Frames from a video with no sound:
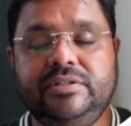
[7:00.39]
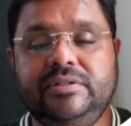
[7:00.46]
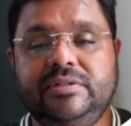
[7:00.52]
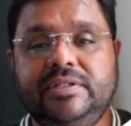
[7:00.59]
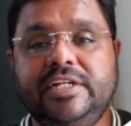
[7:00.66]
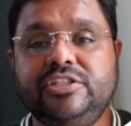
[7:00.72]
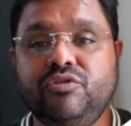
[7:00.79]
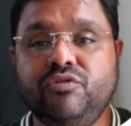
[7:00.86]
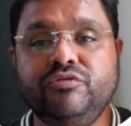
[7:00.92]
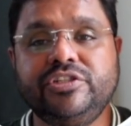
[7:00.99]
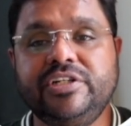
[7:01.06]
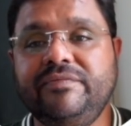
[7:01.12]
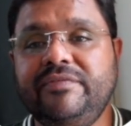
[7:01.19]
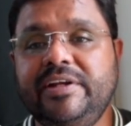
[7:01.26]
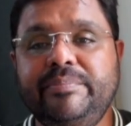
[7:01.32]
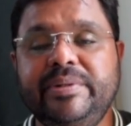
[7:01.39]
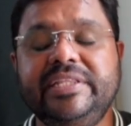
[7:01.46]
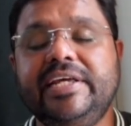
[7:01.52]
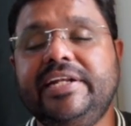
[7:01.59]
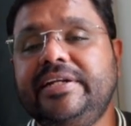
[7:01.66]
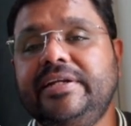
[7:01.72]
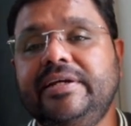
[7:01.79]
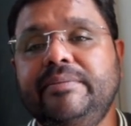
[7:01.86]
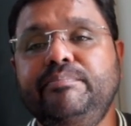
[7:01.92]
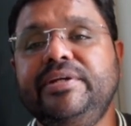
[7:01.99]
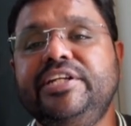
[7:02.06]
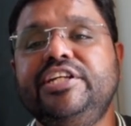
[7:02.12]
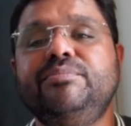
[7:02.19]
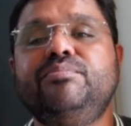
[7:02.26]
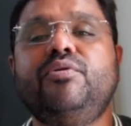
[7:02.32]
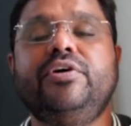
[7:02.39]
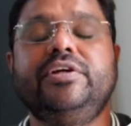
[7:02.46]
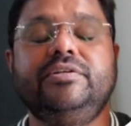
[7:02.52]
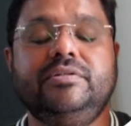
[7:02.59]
That solution will be that meeting point.